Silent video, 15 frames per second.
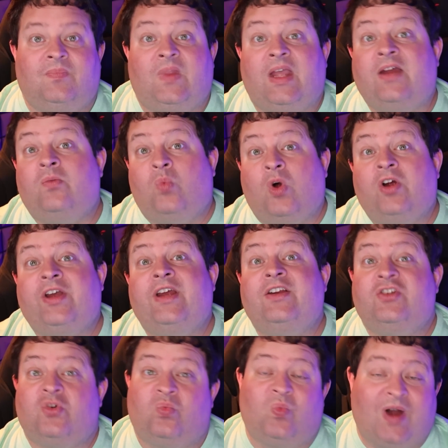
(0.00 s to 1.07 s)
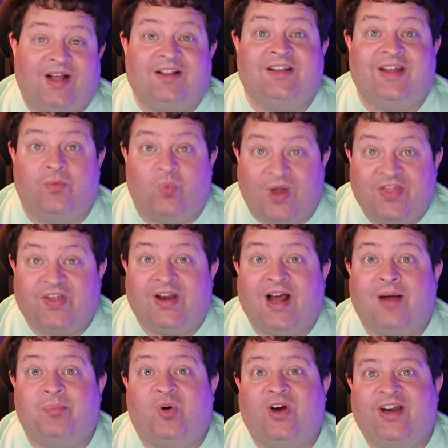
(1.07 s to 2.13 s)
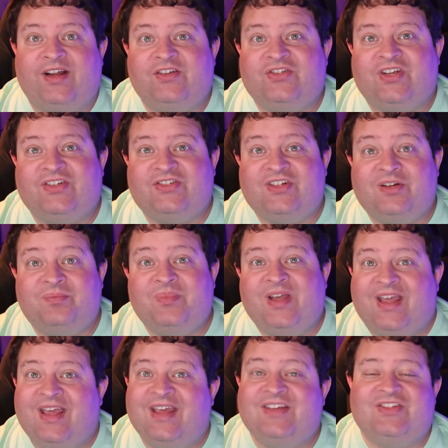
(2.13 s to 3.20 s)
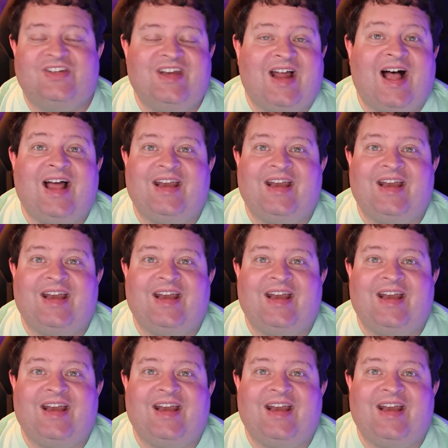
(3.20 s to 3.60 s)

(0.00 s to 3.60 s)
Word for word: And working directly with an operating system is not